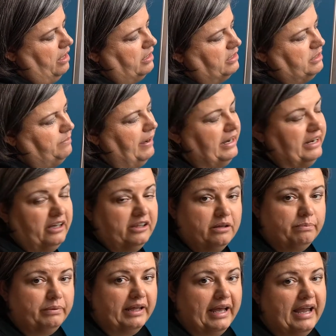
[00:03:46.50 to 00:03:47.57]
Depending on the
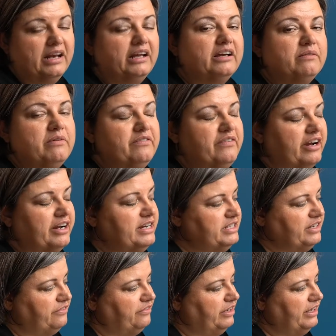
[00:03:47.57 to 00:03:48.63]
plan, it could be very
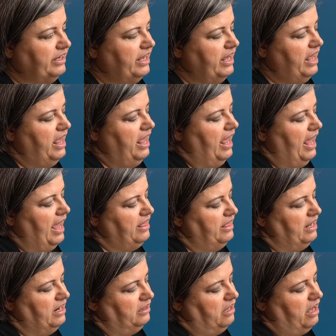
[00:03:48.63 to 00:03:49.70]
different. And
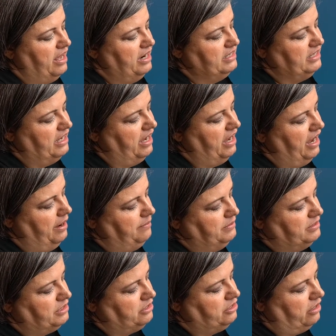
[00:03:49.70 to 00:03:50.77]
then a lot of
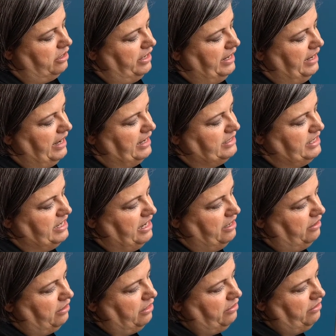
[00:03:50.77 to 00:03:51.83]
times starting at
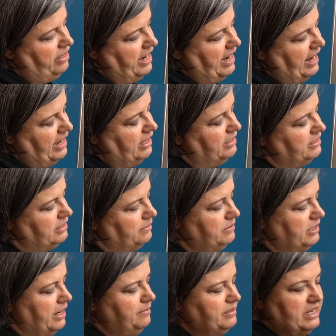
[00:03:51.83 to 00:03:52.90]
tier 3,
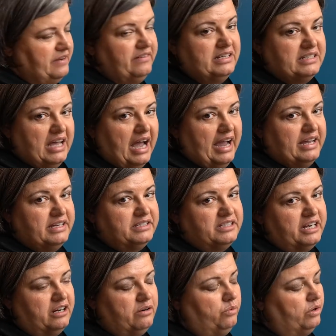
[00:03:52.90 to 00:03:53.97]
sometimes even as high as
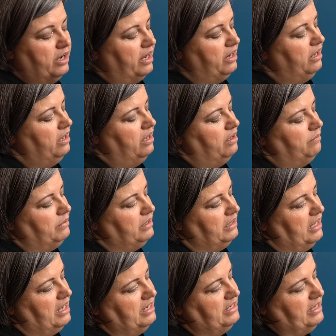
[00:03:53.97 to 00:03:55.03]
tier 1, but a
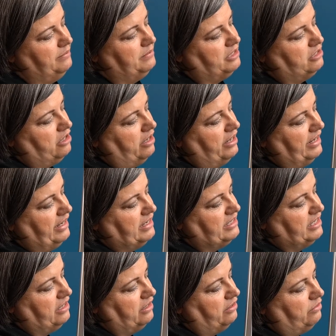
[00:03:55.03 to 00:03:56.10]
lot of times starting at
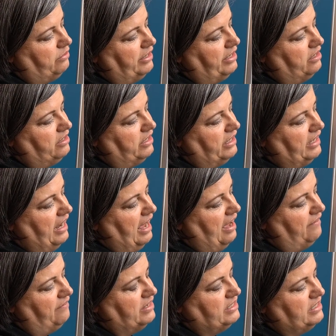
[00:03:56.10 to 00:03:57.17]
tier 3, you're going to
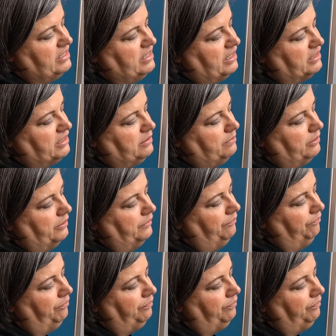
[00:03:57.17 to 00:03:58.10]
have a deductible.